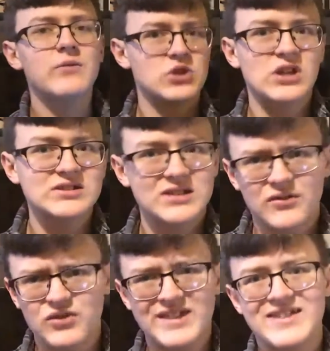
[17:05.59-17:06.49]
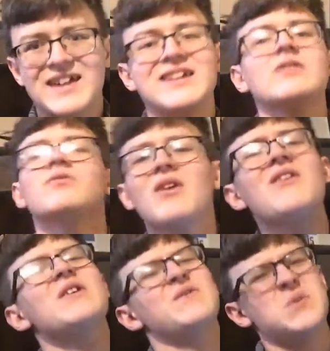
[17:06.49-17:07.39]
ever does stuff like that. Like, there
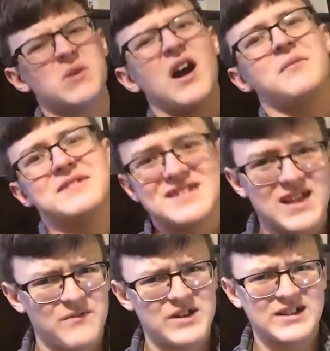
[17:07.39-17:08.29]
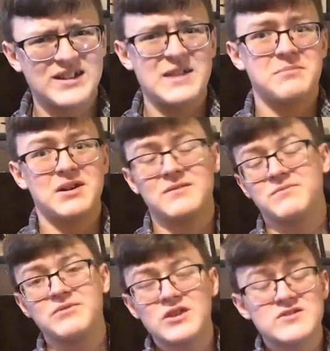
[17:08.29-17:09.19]
are a few comments, definitely, but
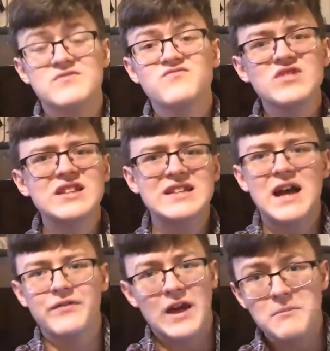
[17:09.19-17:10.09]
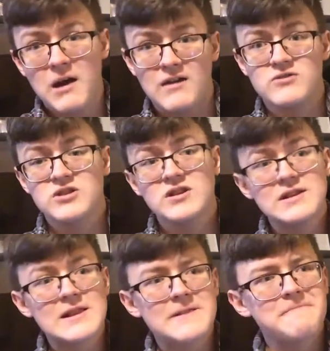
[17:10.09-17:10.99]
there's really not that much.
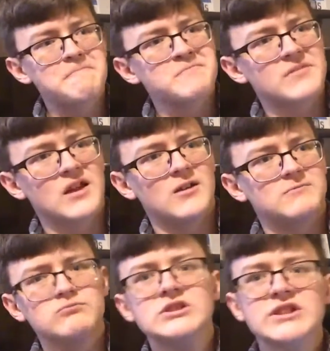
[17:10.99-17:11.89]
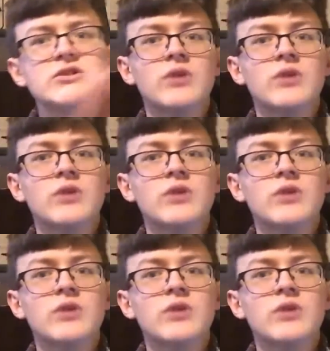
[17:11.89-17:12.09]
Which, it's